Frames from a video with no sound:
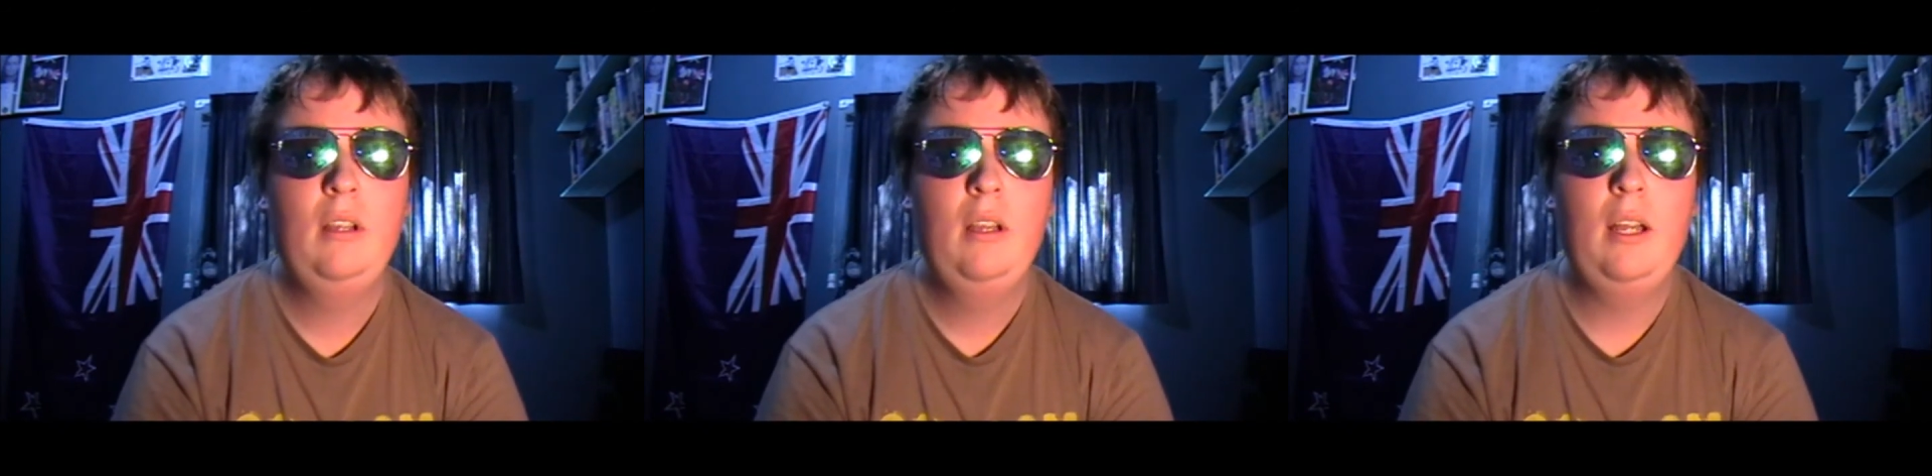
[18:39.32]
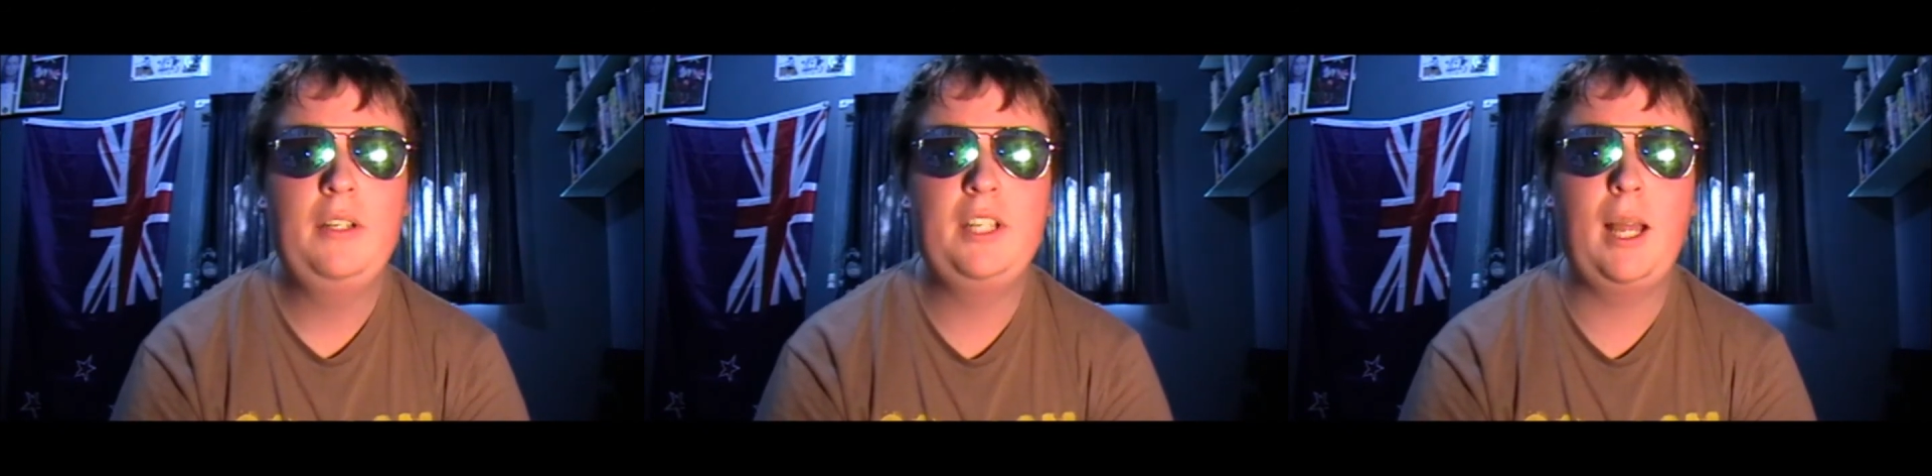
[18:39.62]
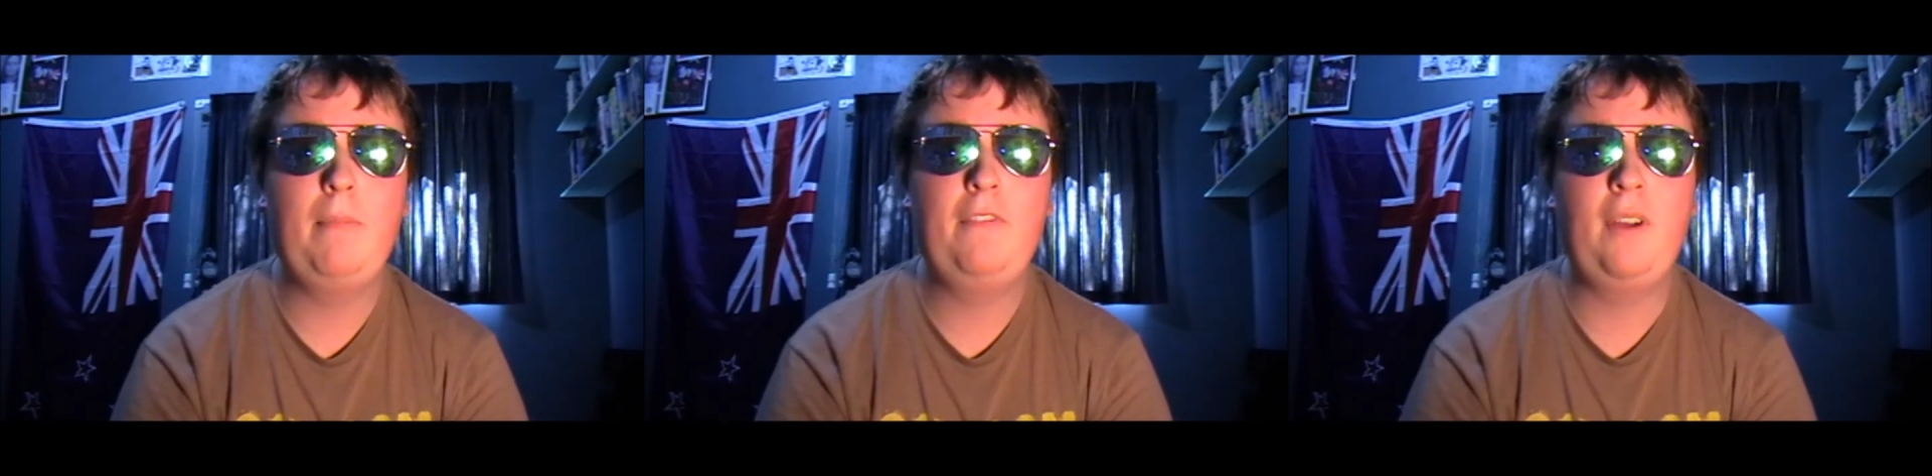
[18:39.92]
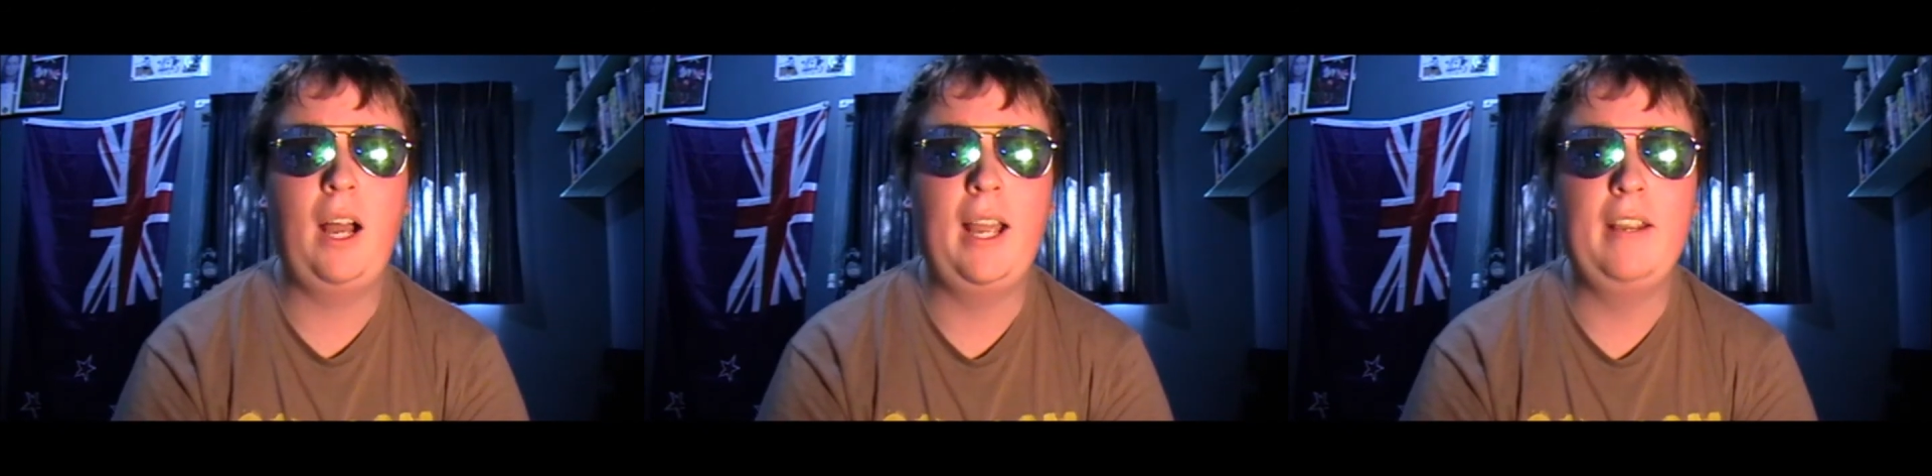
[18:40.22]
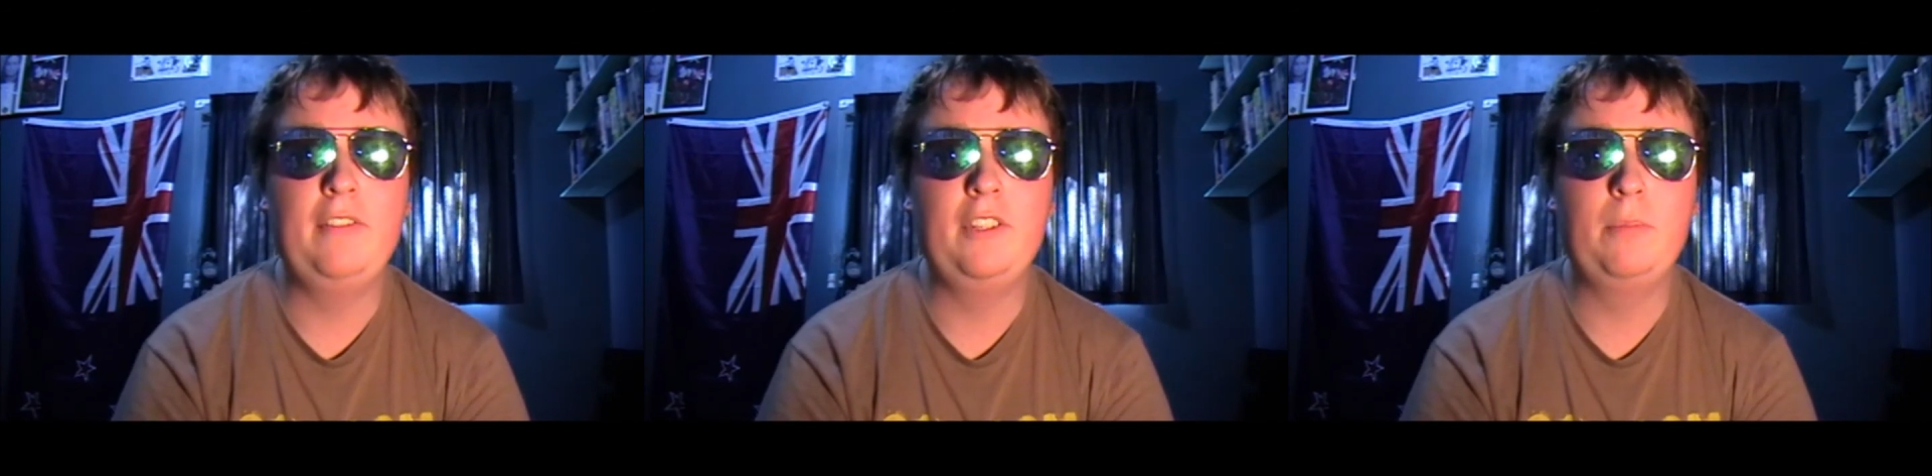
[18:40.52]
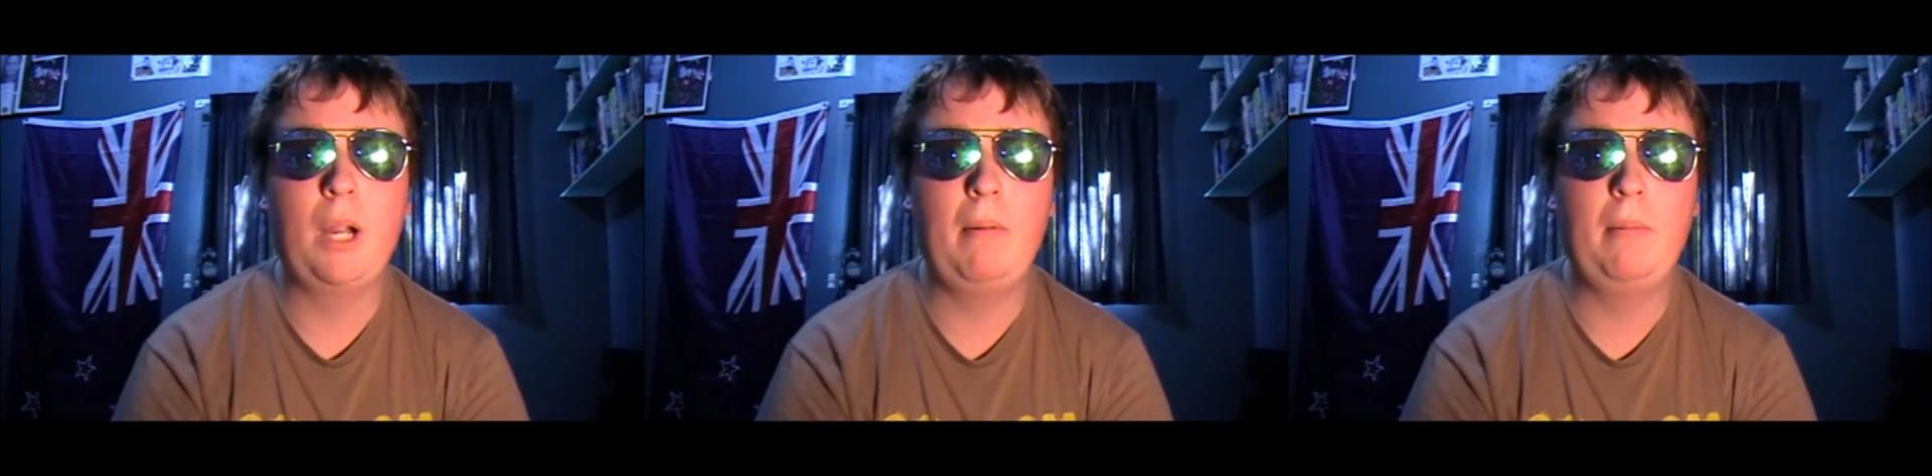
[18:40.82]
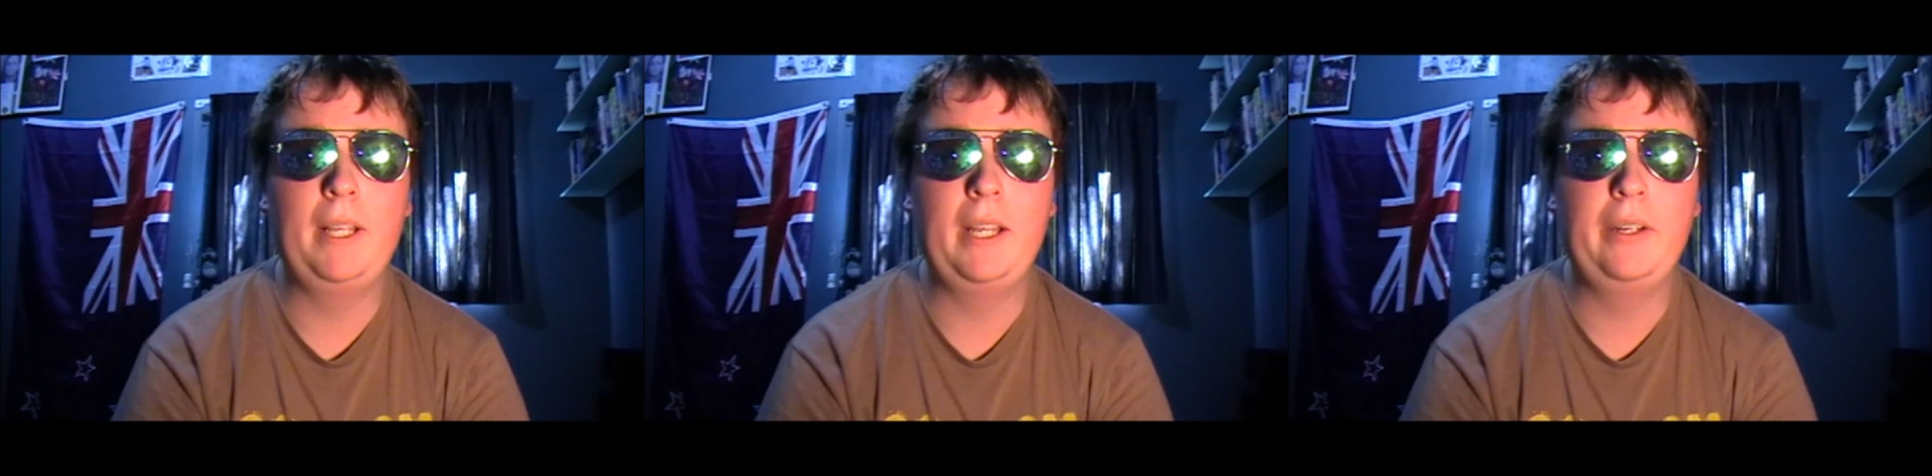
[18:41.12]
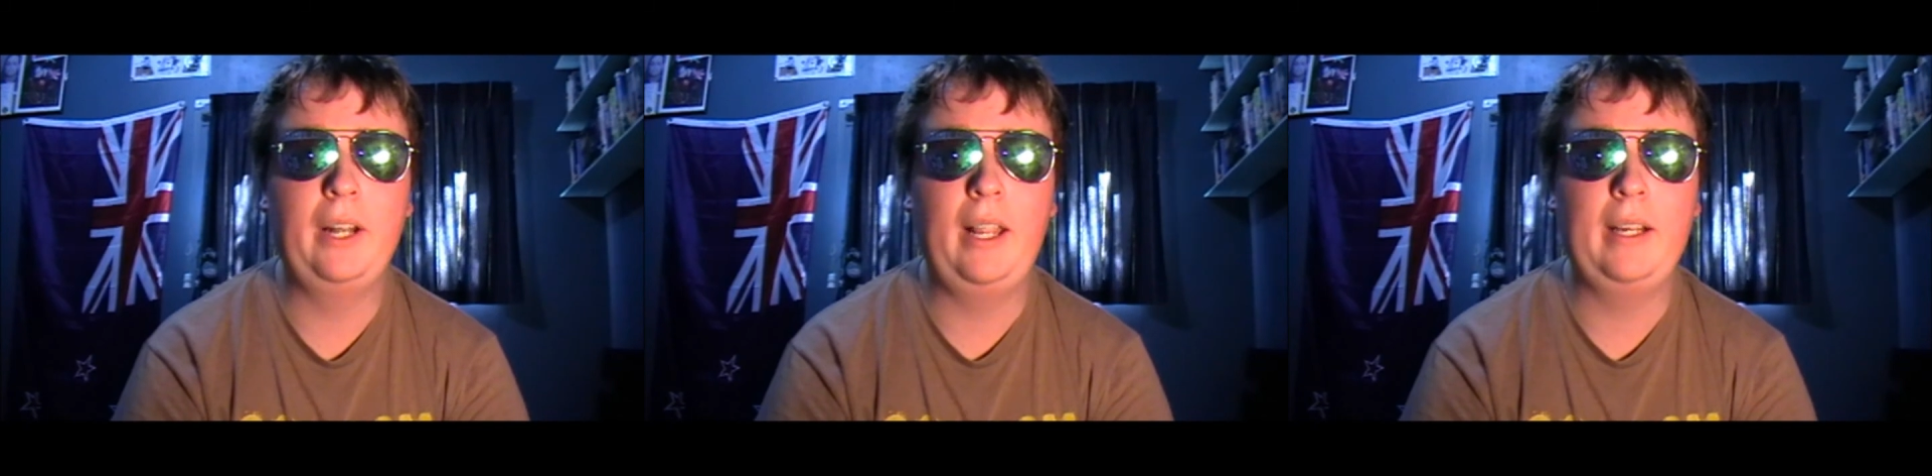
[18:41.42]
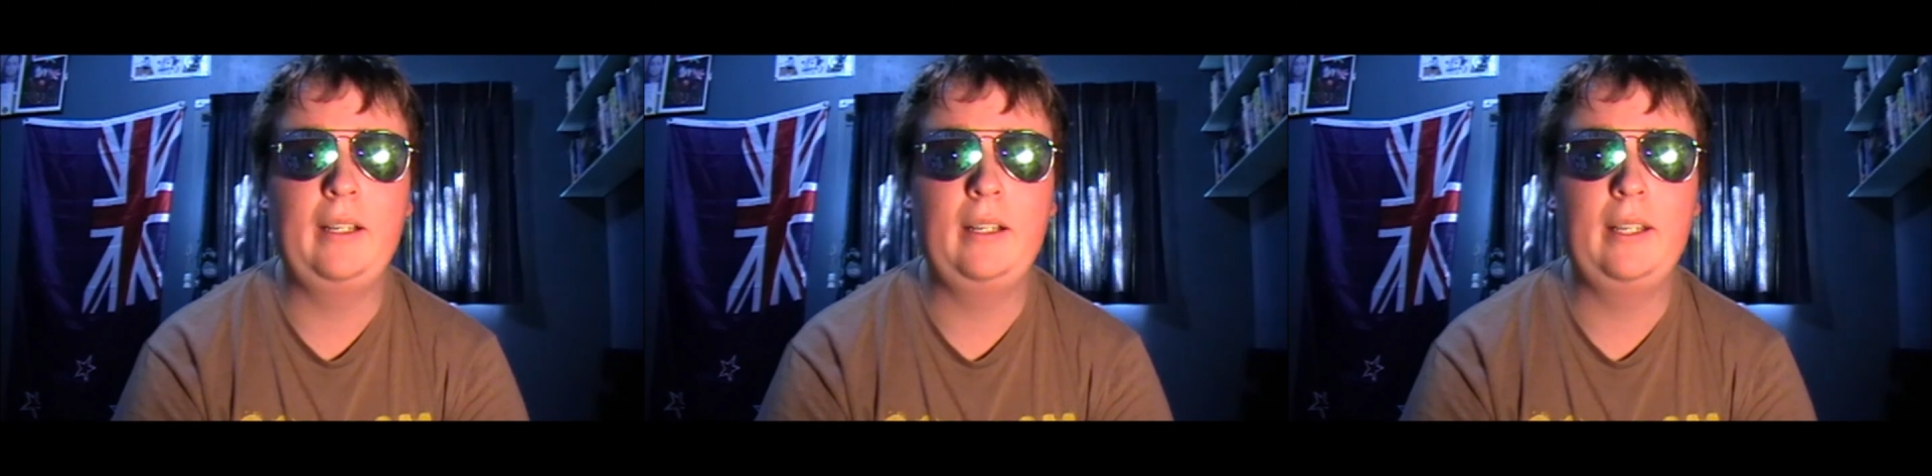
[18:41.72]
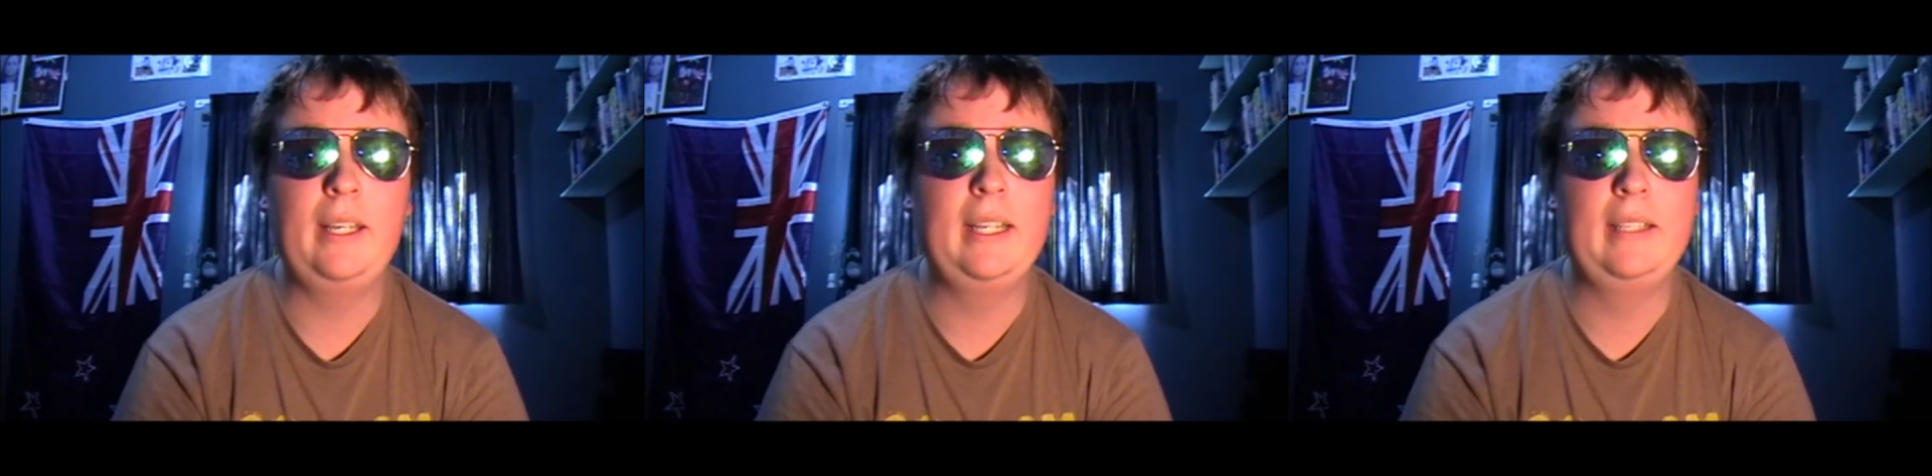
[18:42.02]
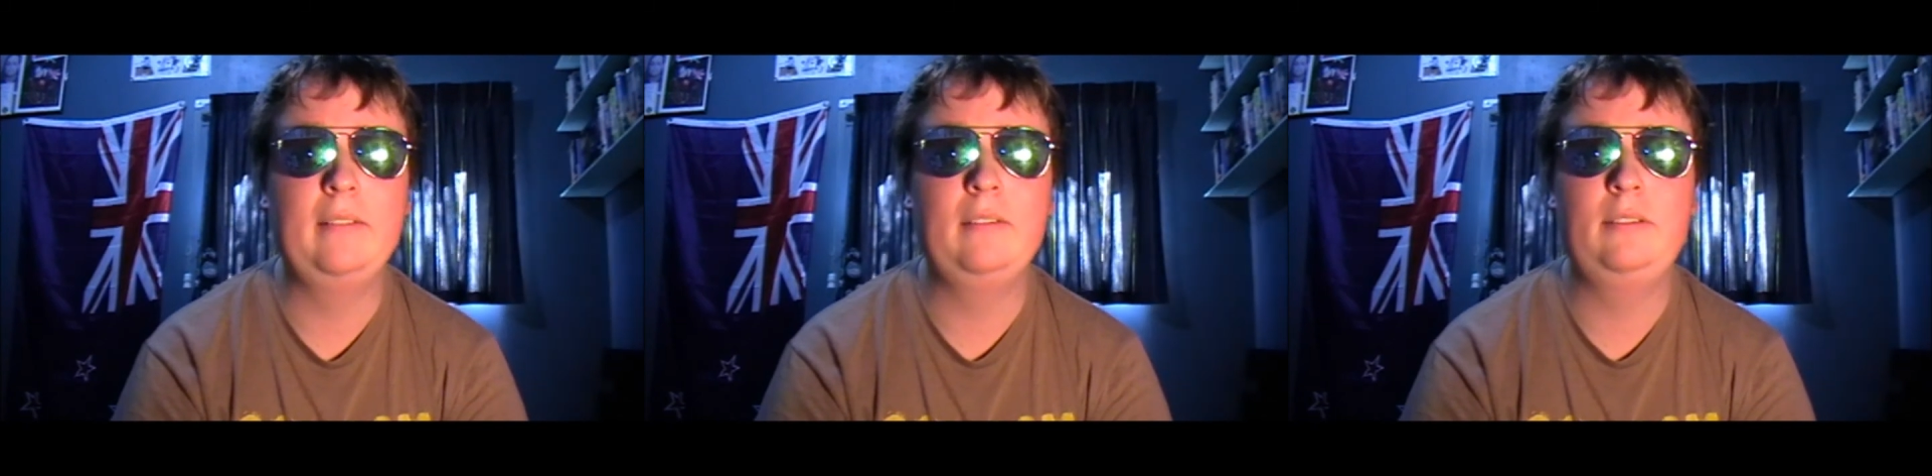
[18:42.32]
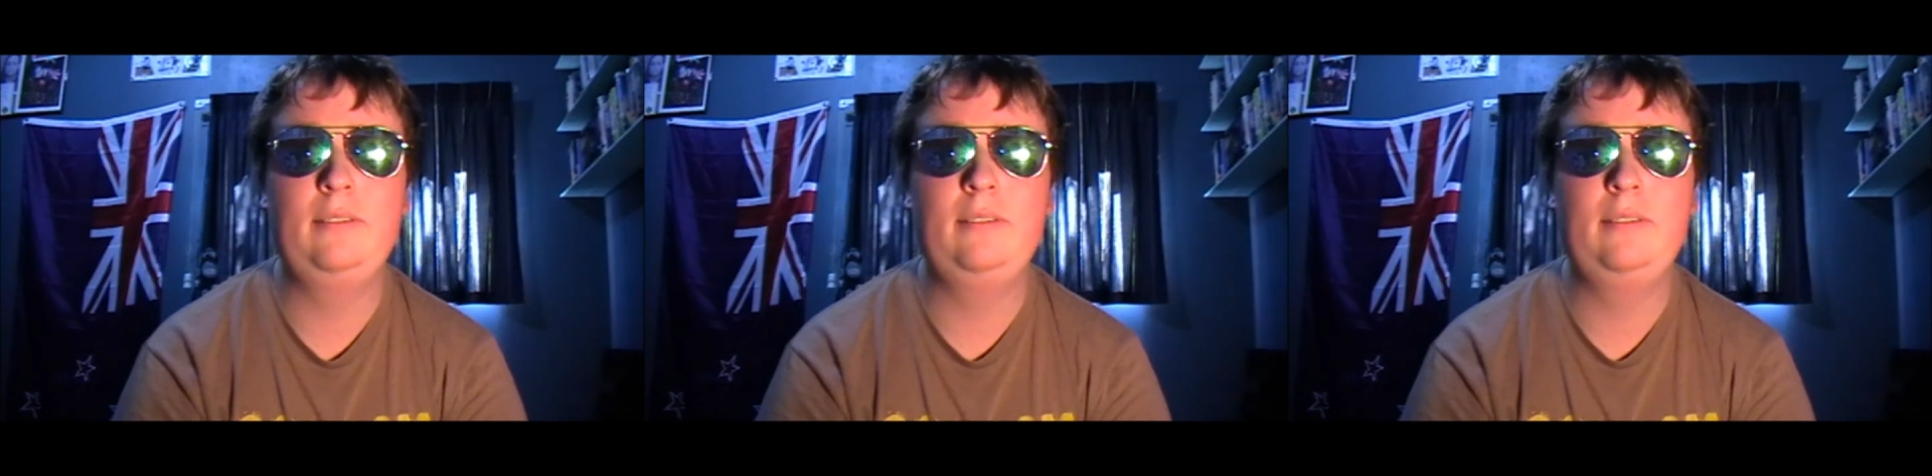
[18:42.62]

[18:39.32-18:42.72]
A top 5 is probably unlikely, and